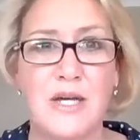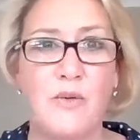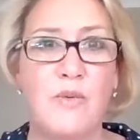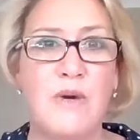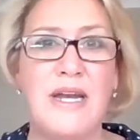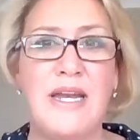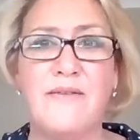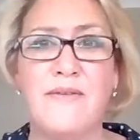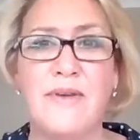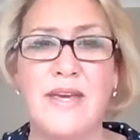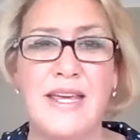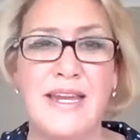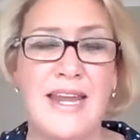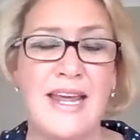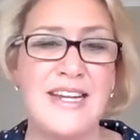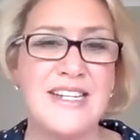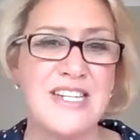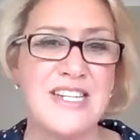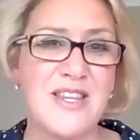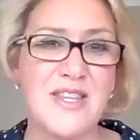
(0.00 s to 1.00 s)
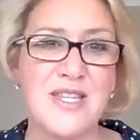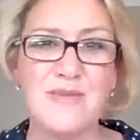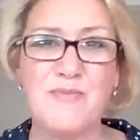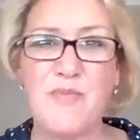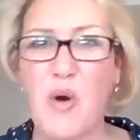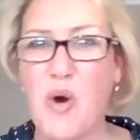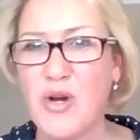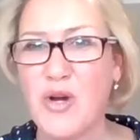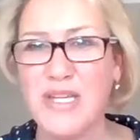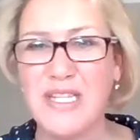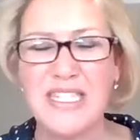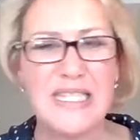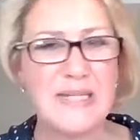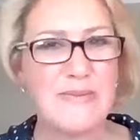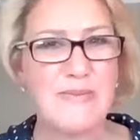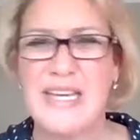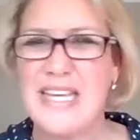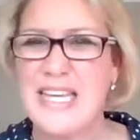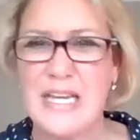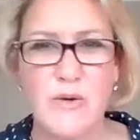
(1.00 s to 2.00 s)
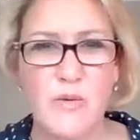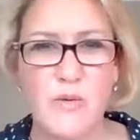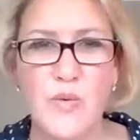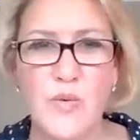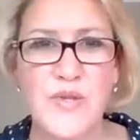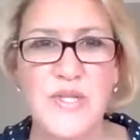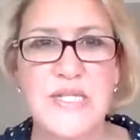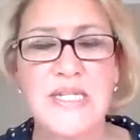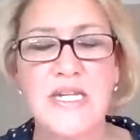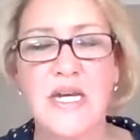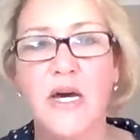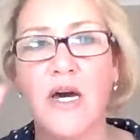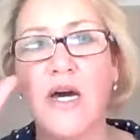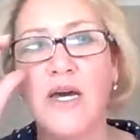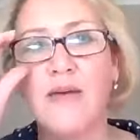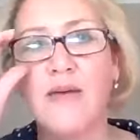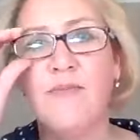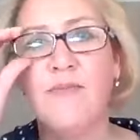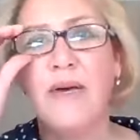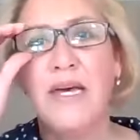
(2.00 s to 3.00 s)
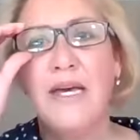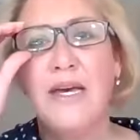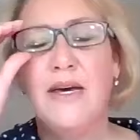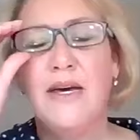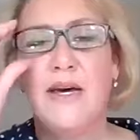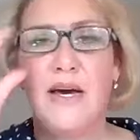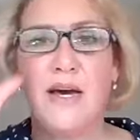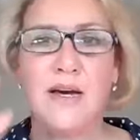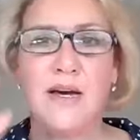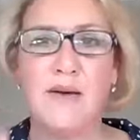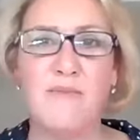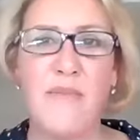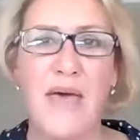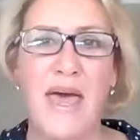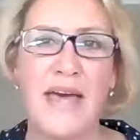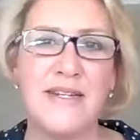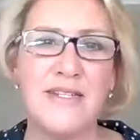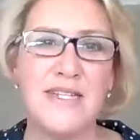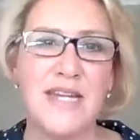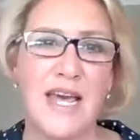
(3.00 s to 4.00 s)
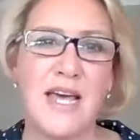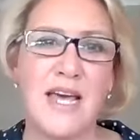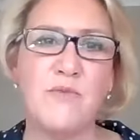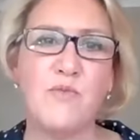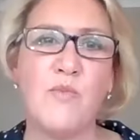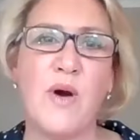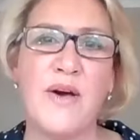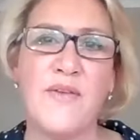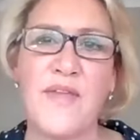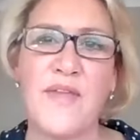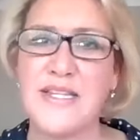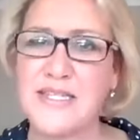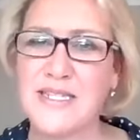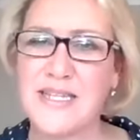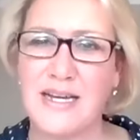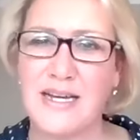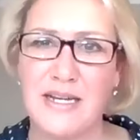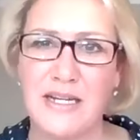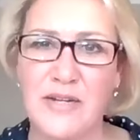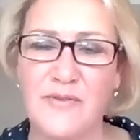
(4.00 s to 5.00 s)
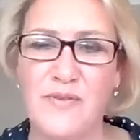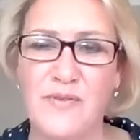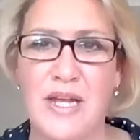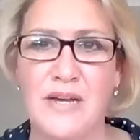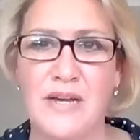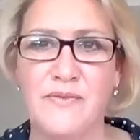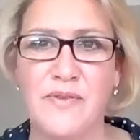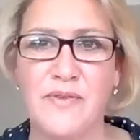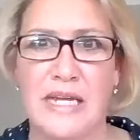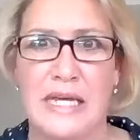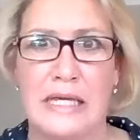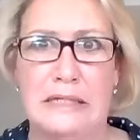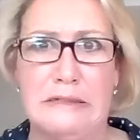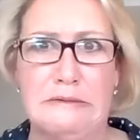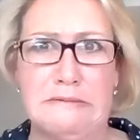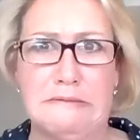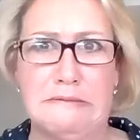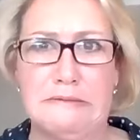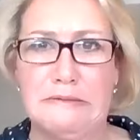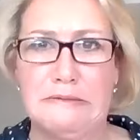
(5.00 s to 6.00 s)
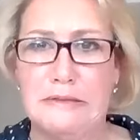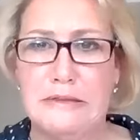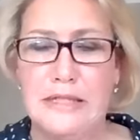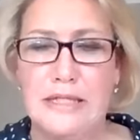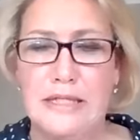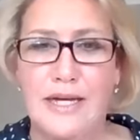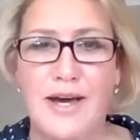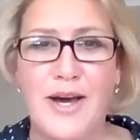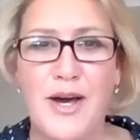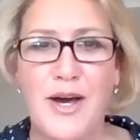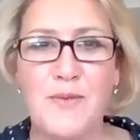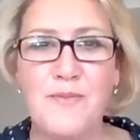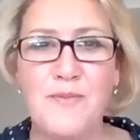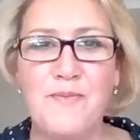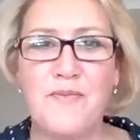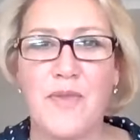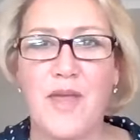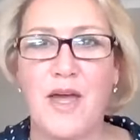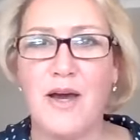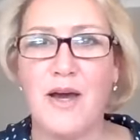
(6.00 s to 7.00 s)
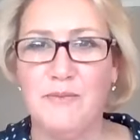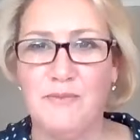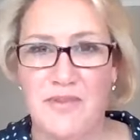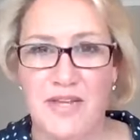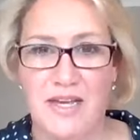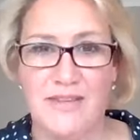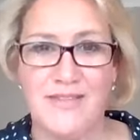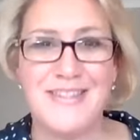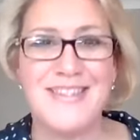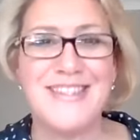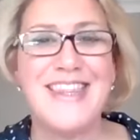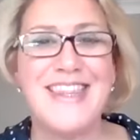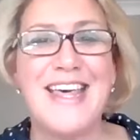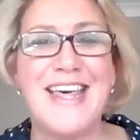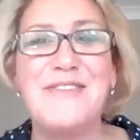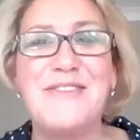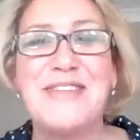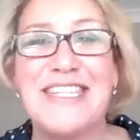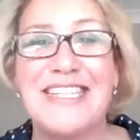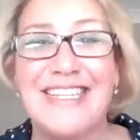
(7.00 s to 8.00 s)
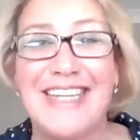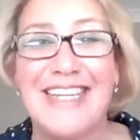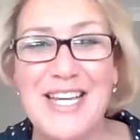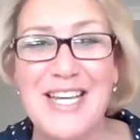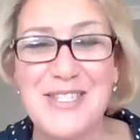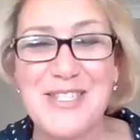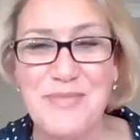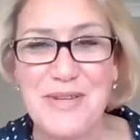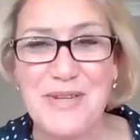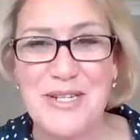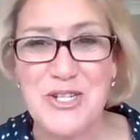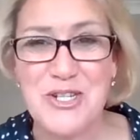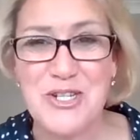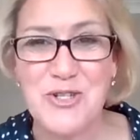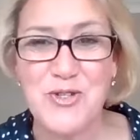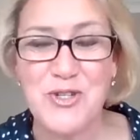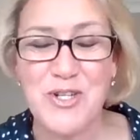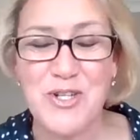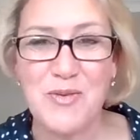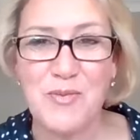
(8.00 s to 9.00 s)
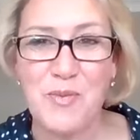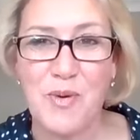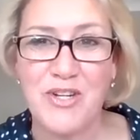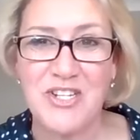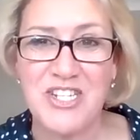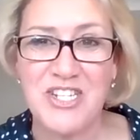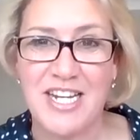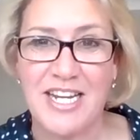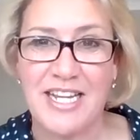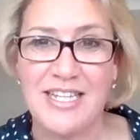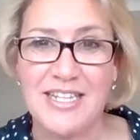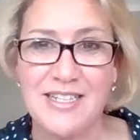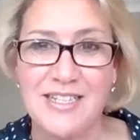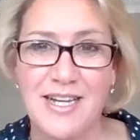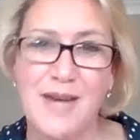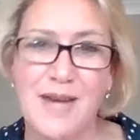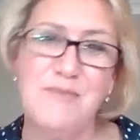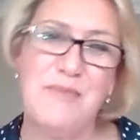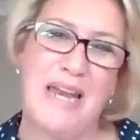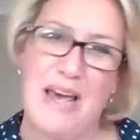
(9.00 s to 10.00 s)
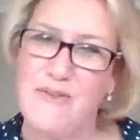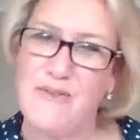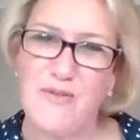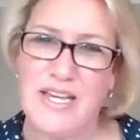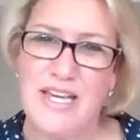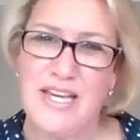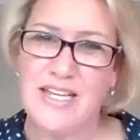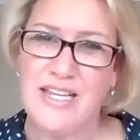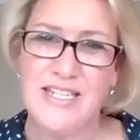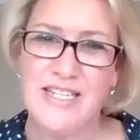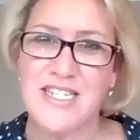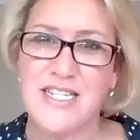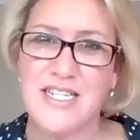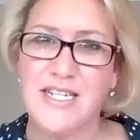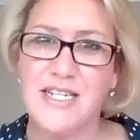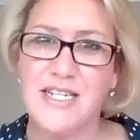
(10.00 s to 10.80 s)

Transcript: We're living in each other's pockets. We're here all the time. Um, and and while that's kind of lovely, um, that was in case my children are watching. I'm loving it.